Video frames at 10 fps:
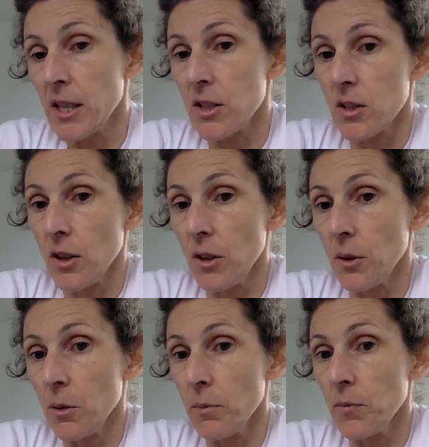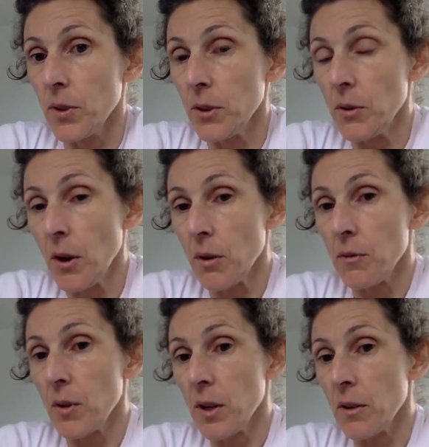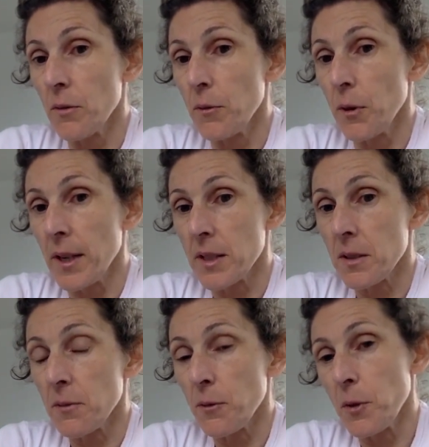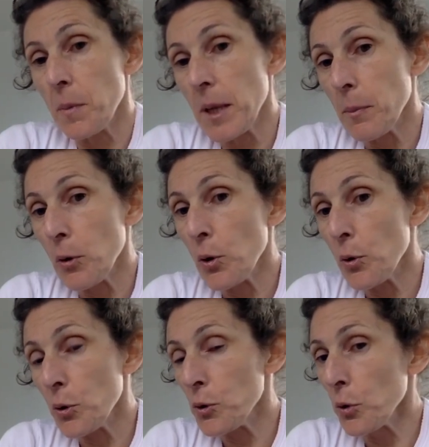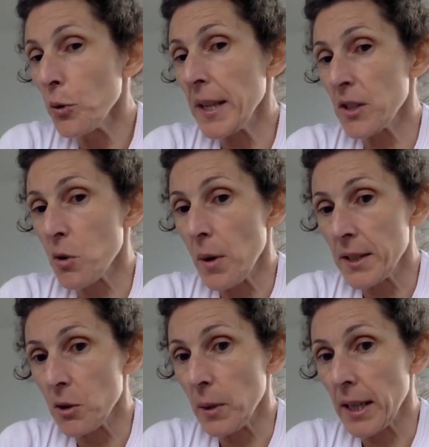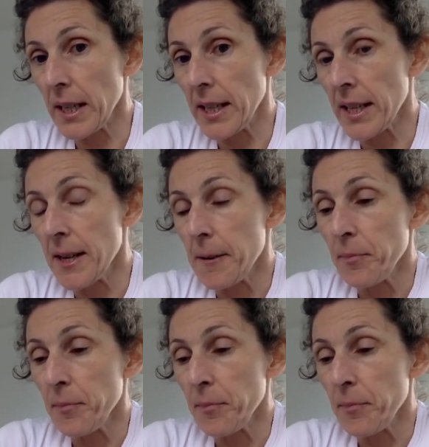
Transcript: So, you know, for us, for the people who do things quite quickly,